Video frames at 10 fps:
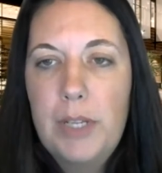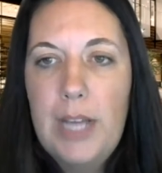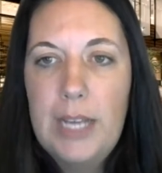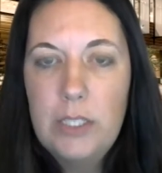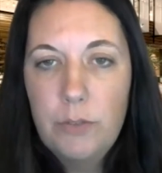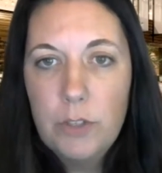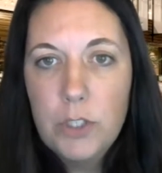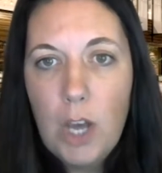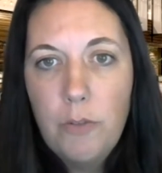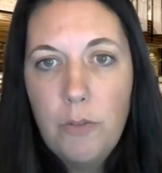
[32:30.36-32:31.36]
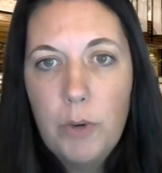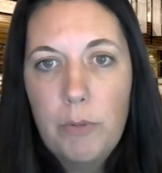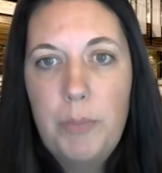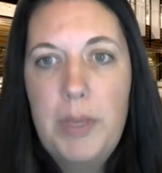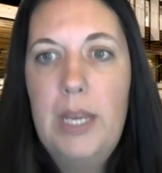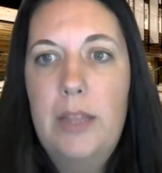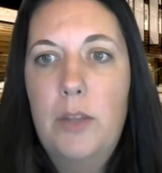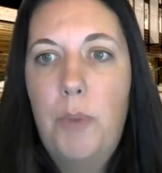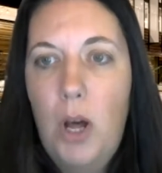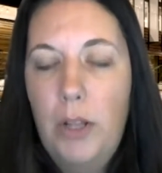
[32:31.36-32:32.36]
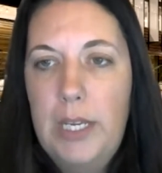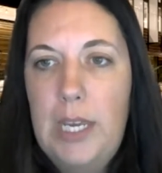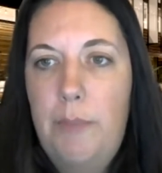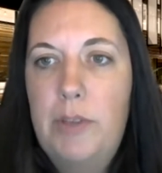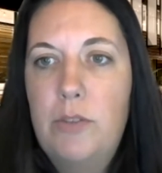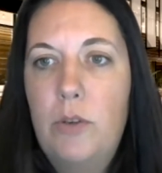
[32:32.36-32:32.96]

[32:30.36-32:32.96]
classes for software will be at the Poly campus.